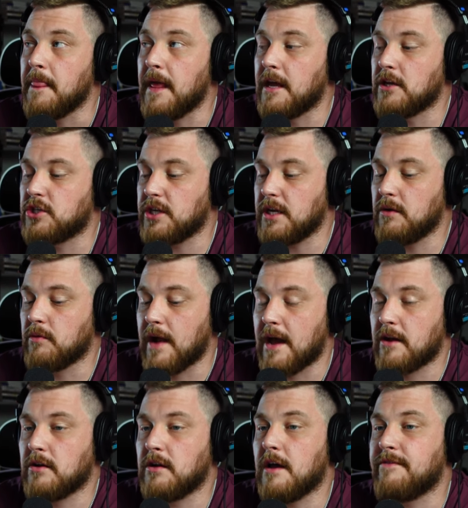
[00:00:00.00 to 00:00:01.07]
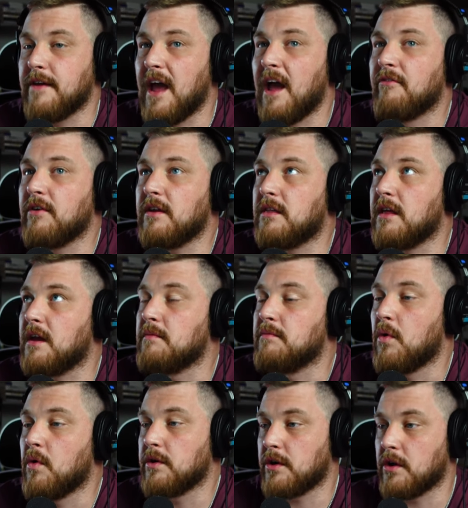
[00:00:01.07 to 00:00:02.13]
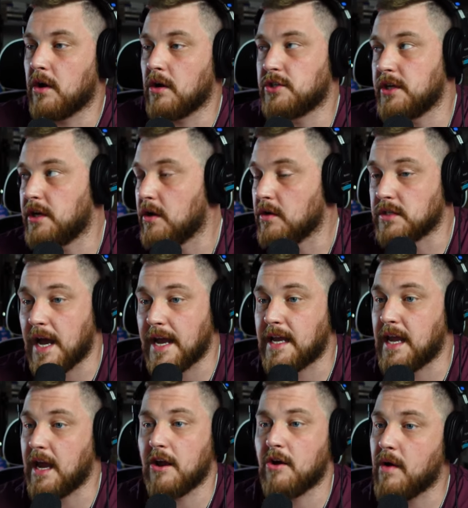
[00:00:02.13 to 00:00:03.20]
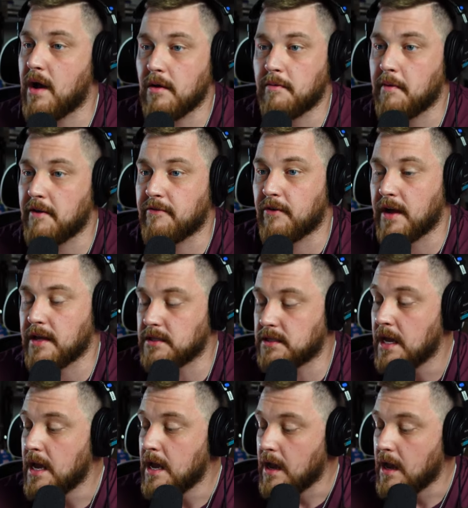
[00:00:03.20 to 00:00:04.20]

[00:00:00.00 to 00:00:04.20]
And she rattled off everything important to her. She goes, I can't go out with my friends.